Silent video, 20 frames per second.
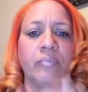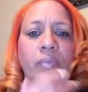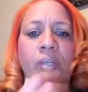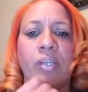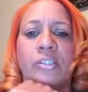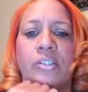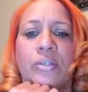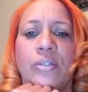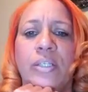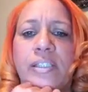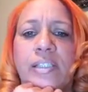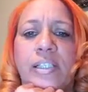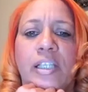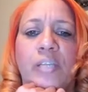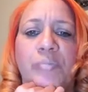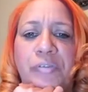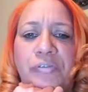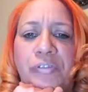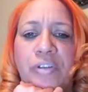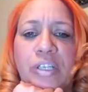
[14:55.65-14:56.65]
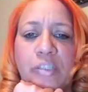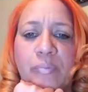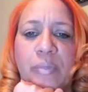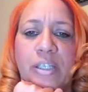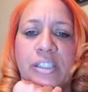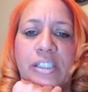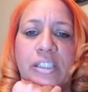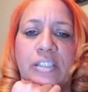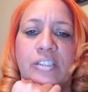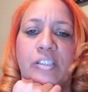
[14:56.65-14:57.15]
So listen, let me finish my
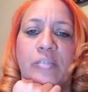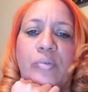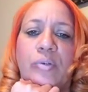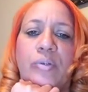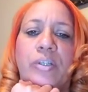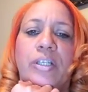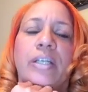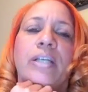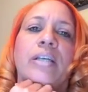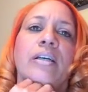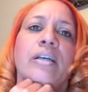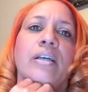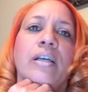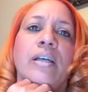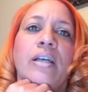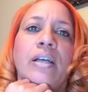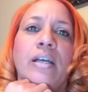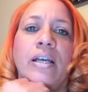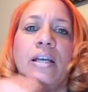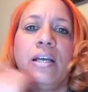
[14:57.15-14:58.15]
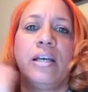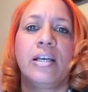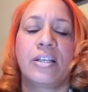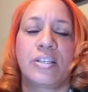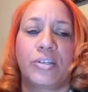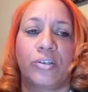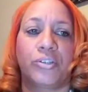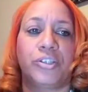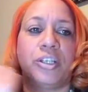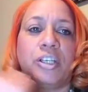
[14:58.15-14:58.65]
testimony here.
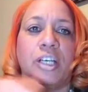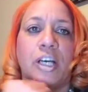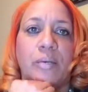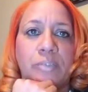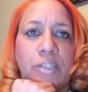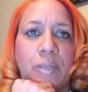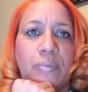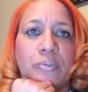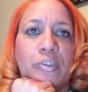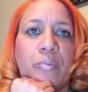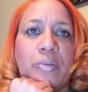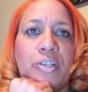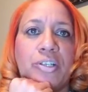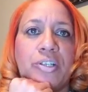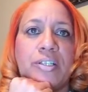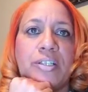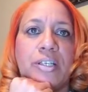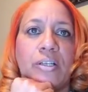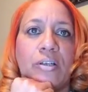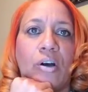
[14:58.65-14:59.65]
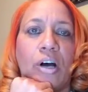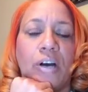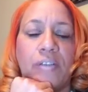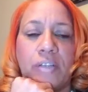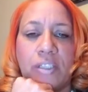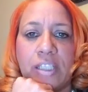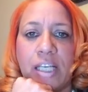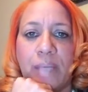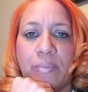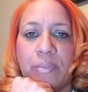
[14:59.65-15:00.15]
So she comes up to me, she said all the
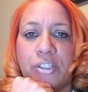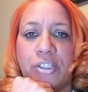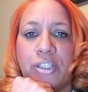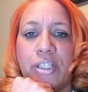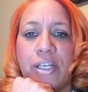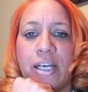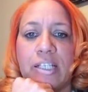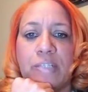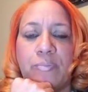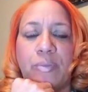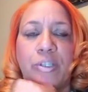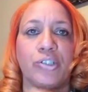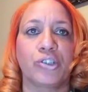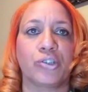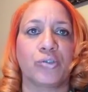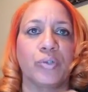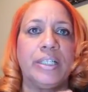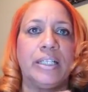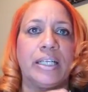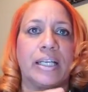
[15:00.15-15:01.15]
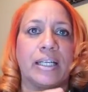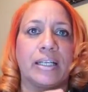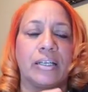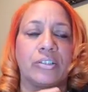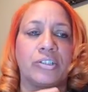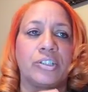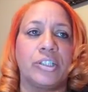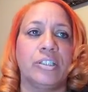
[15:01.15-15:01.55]
time that she has been treating. Now, she